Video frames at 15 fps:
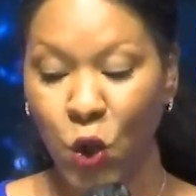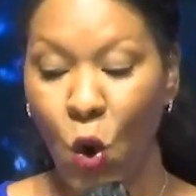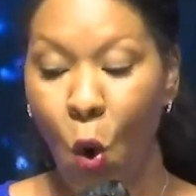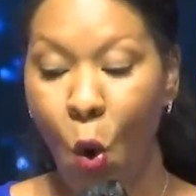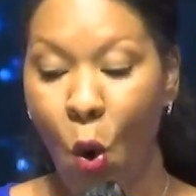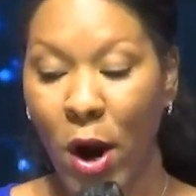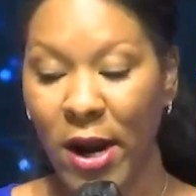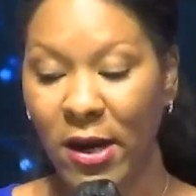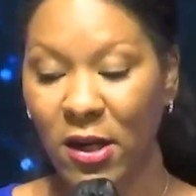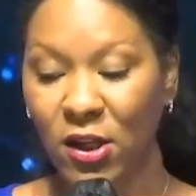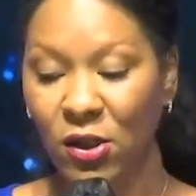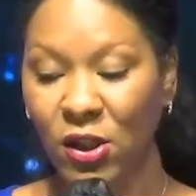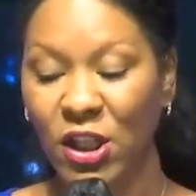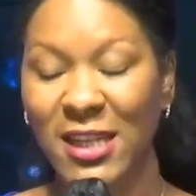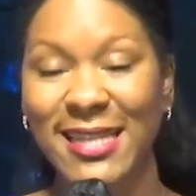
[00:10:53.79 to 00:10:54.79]
Lord,
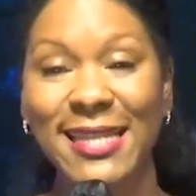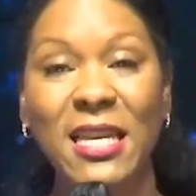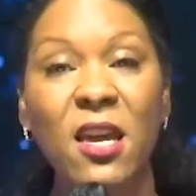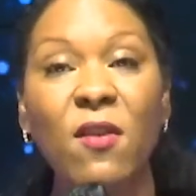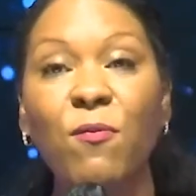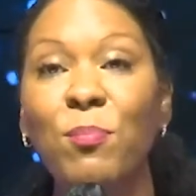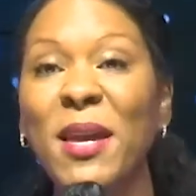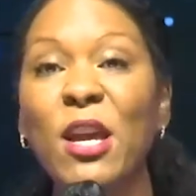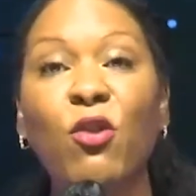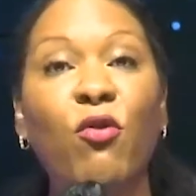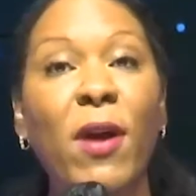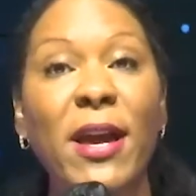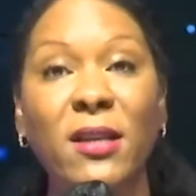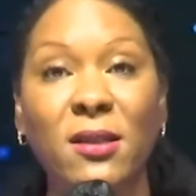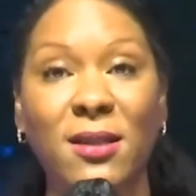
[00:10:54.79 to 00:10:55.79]
just give me
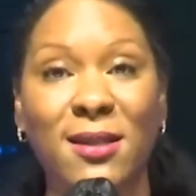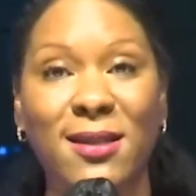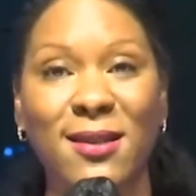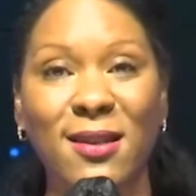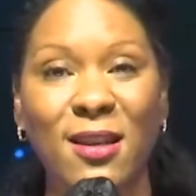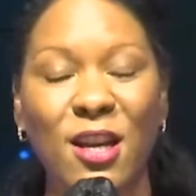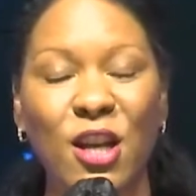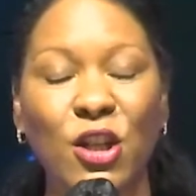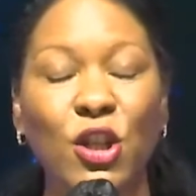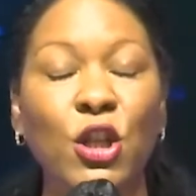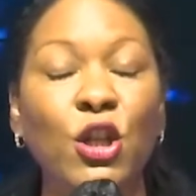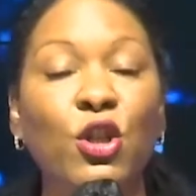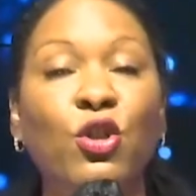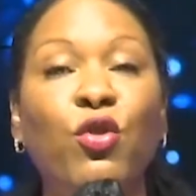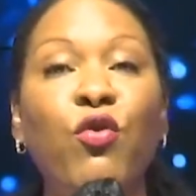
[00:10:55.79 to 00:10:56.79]
grace
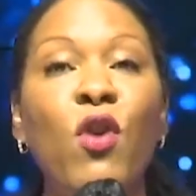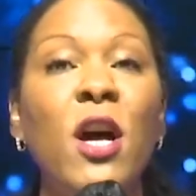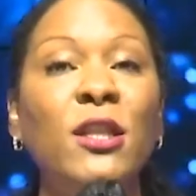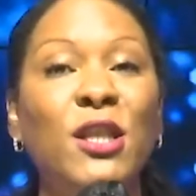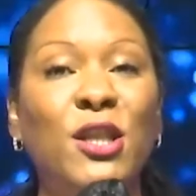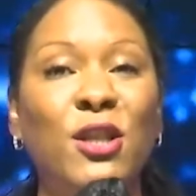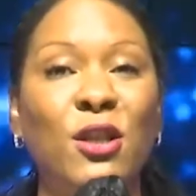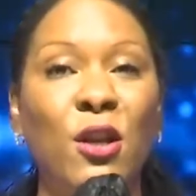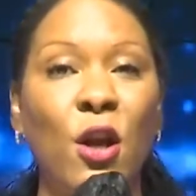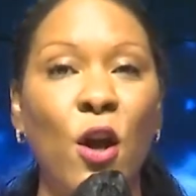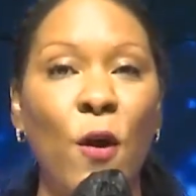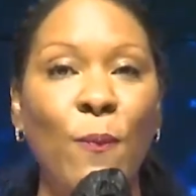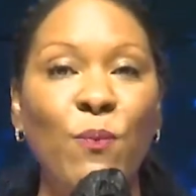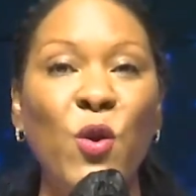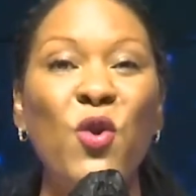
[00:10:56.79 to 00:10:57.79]
to trust
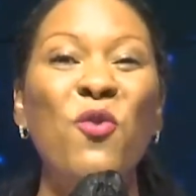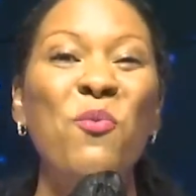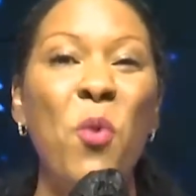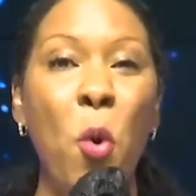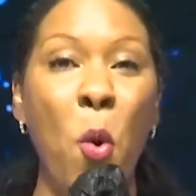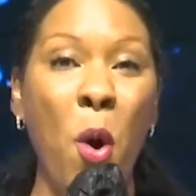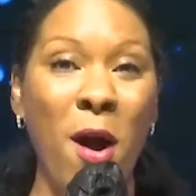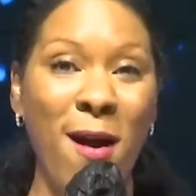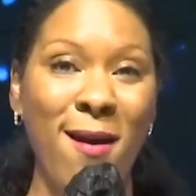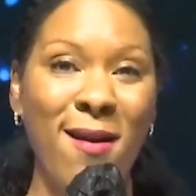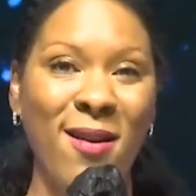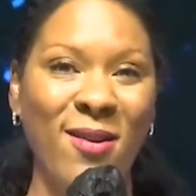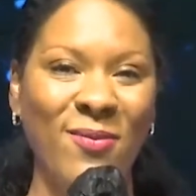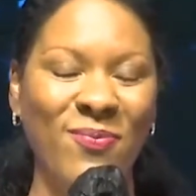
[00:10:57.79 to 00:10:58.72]
you more.